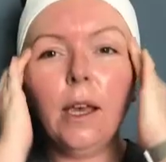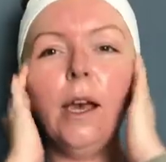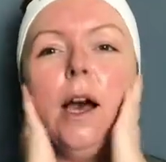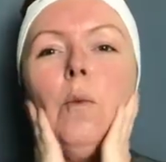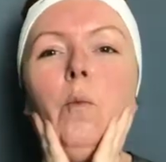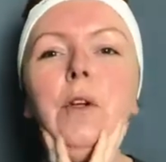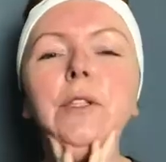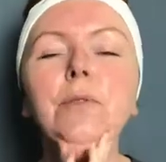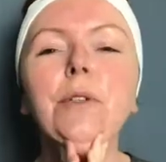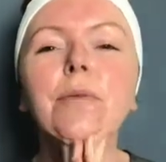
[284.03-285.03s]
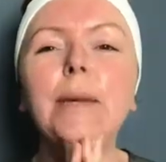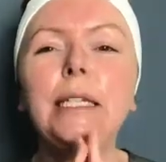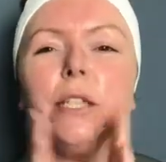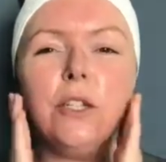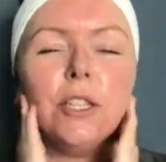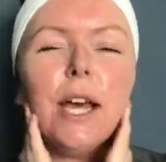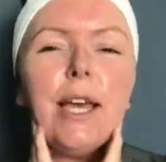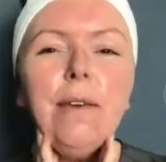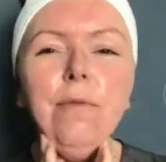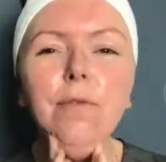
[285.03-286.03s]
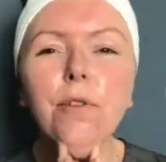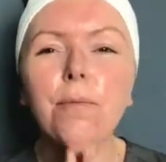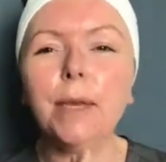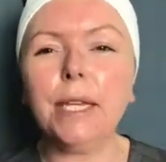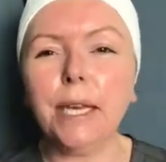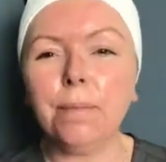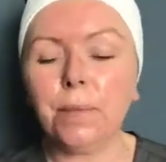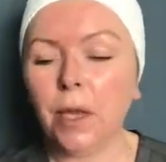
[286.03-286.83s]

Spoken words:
And once we've massaged that in for a minute,